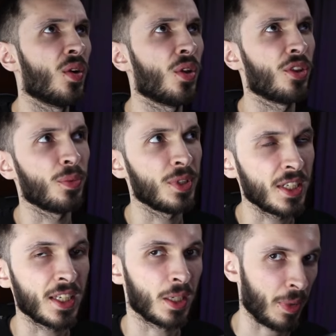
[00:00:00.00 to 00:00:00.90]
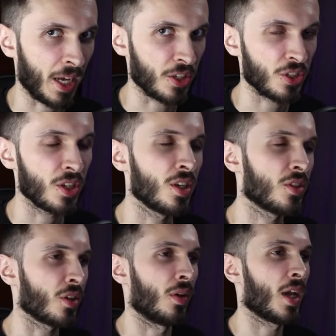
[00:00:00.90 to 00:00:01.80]
although we didn't get a patch.
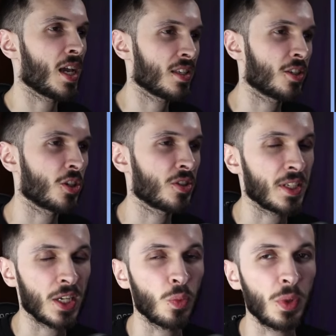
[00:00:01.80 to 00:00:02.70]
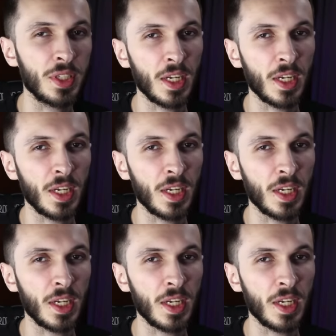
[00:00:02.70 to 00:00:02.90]
So, as I just said, we